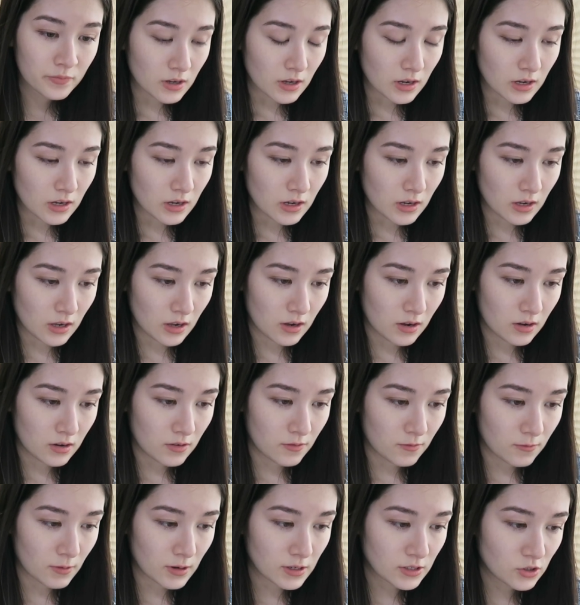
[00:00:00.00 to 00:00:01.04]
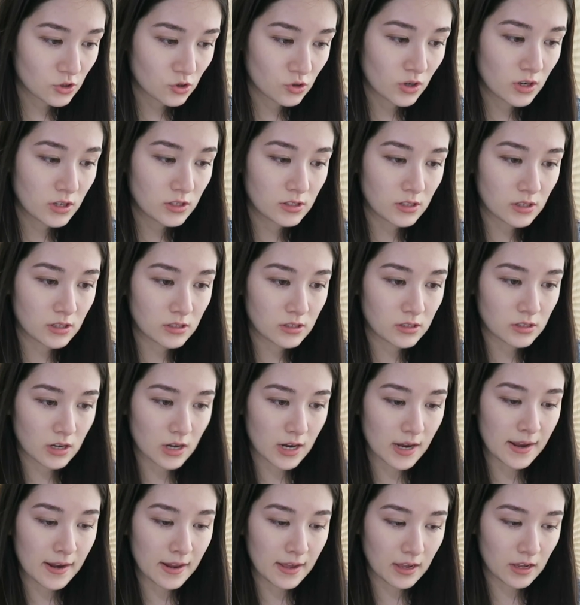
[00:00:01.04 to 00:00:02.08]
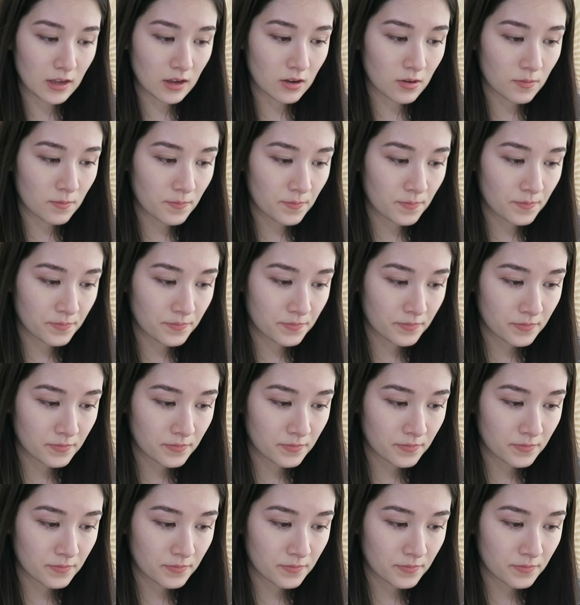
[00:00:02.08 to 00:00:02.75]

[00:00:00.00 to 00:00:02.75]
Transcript: Okay, restaurants and dining.